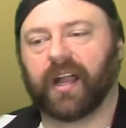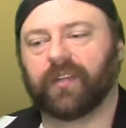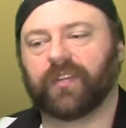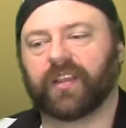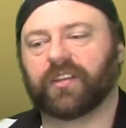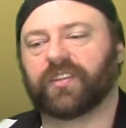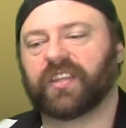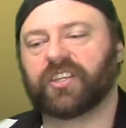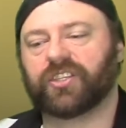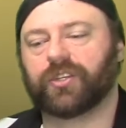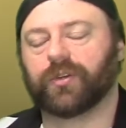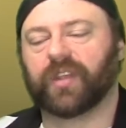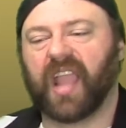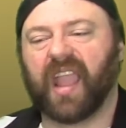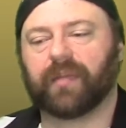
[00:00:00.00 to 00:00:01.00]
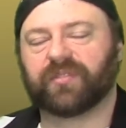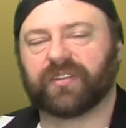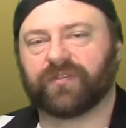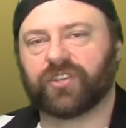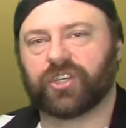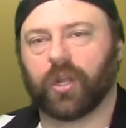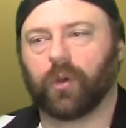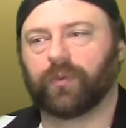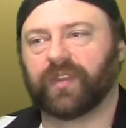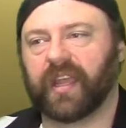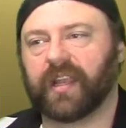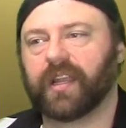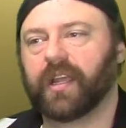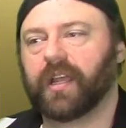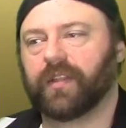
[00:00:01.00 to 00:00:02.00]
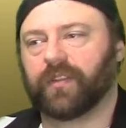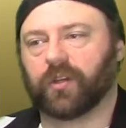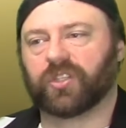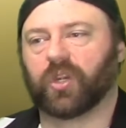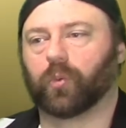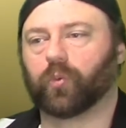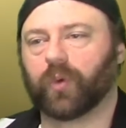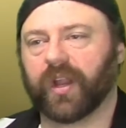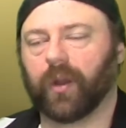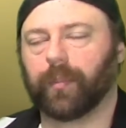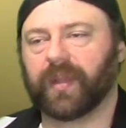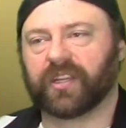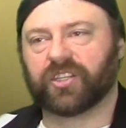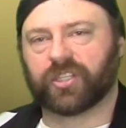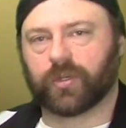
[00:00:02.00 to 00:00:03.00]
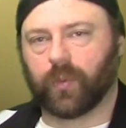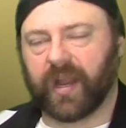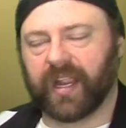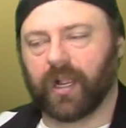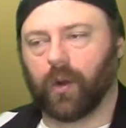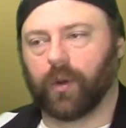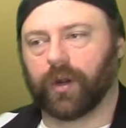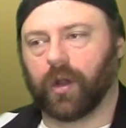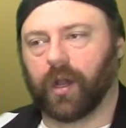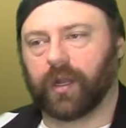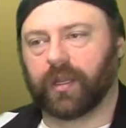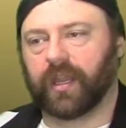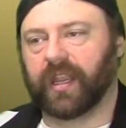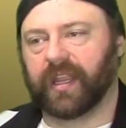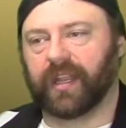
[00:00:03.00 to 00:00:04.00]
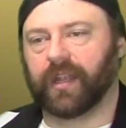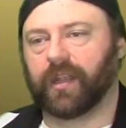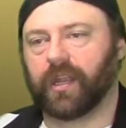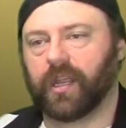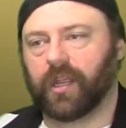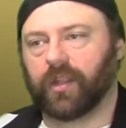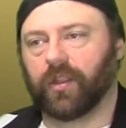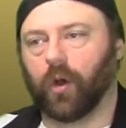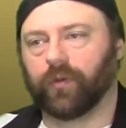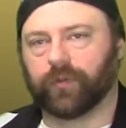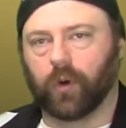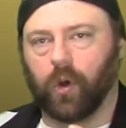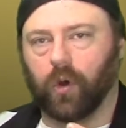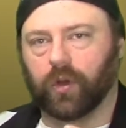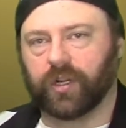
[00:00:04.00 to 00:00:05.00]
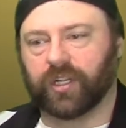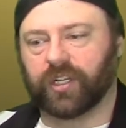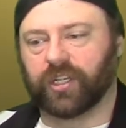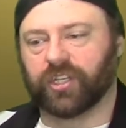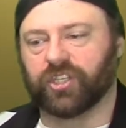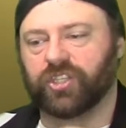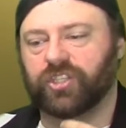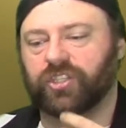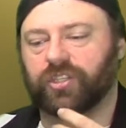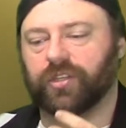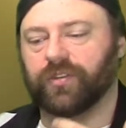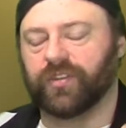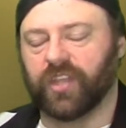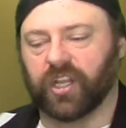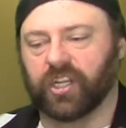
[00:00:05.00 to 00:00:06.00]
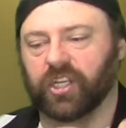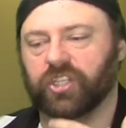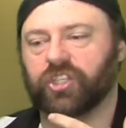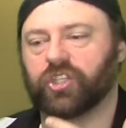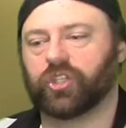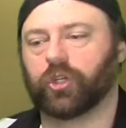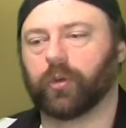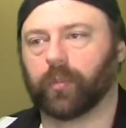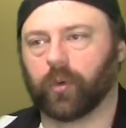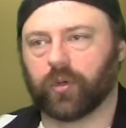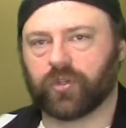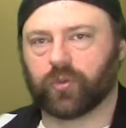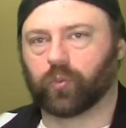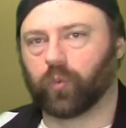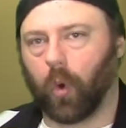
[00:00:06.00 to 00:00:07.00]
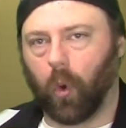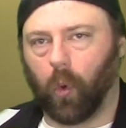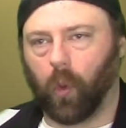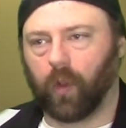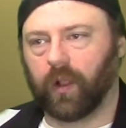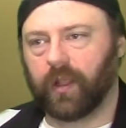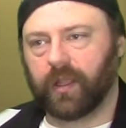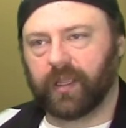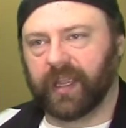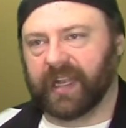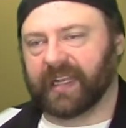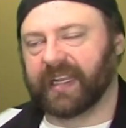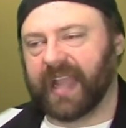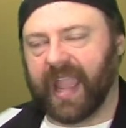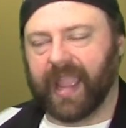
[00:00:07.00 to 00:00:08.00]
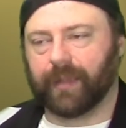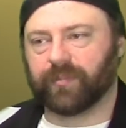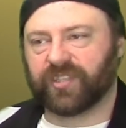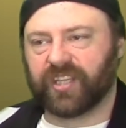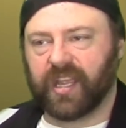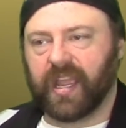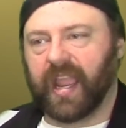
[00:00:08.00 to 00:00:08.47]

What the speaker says: These 2 games have shown that there's a real big swing going on in the overall the consumer's role in games.